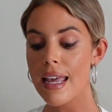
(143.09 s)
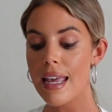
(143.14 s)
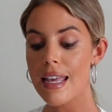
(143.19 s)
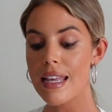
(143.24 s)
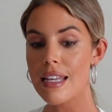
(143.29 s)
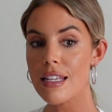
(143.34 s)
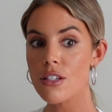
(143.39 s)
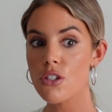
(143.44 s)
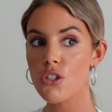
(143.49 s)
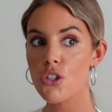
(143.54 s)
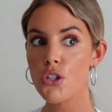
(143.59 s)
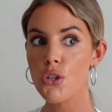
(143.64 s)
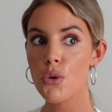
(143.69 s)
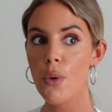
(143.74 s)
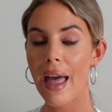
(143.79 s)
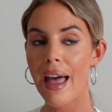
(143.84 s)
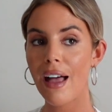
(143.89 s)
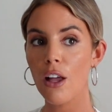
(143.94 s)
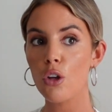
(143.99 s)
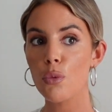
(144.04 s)
is to
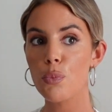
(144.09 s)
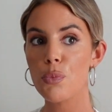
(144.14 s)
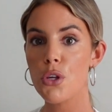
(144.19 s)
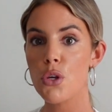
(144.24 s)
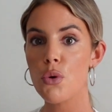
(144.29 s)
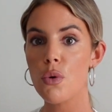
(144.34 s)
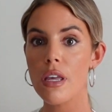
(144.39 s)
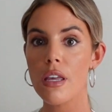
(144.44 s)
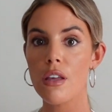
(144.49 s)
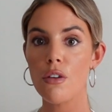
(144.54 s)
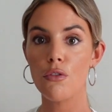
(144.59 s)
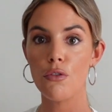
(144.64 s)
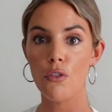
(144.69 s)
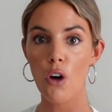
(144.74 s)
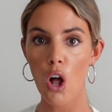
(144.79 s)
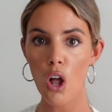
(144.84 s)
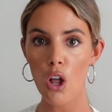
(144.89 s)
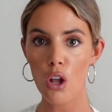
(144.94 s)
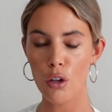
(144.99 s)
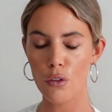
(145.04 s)
help you
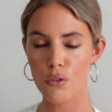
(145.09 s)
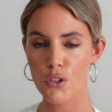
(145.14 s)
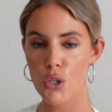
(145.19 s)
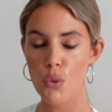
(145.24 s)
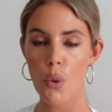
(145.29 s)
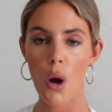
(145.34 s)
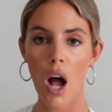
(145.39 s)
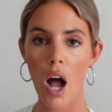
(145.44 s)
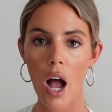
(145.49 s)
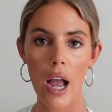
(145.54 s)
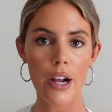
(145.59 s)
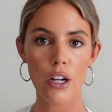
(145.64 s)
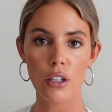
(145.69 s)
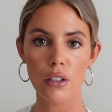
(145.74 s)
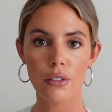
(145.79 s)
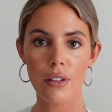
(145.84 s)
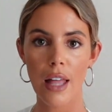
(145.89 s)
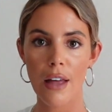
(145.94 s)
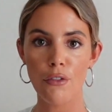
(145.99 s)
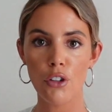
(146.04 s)
evolve to a higher
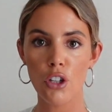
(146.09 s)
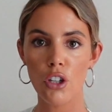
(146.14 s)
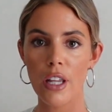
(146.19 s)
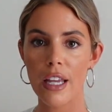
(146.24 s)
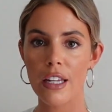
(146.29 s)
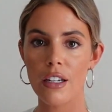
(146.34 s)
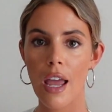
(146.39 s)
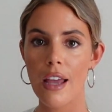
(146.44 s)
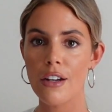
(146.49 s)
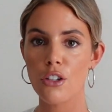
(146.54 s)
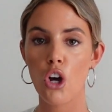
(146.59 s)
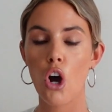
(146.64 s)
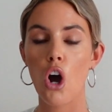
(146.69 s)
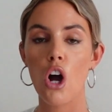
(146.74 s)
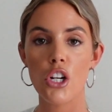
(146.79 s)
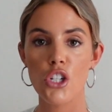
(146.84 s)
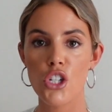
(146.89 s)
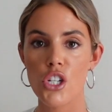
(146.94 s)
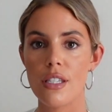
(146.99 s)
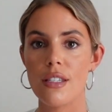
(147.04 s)
level and, and
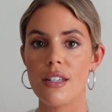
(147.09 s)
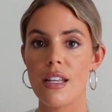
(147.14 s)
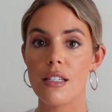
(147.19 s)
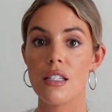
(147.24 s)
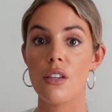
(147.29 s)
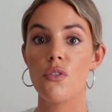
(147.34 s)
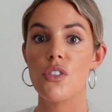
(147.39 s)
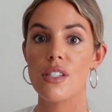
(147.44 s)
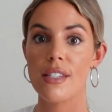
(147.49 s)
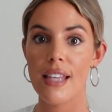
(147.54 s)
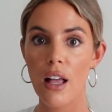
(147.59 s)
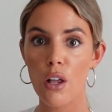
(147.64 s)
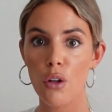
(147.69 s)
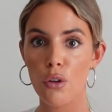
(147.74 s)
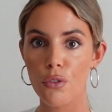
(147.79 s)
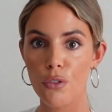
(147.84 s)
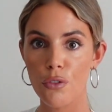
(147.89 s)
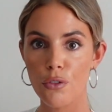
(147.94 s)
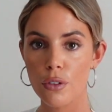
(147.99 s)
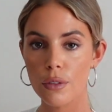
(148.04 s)
consciousness of
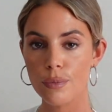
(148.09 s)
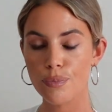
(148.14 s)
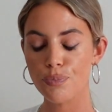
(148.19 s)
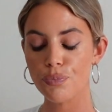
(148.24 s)
self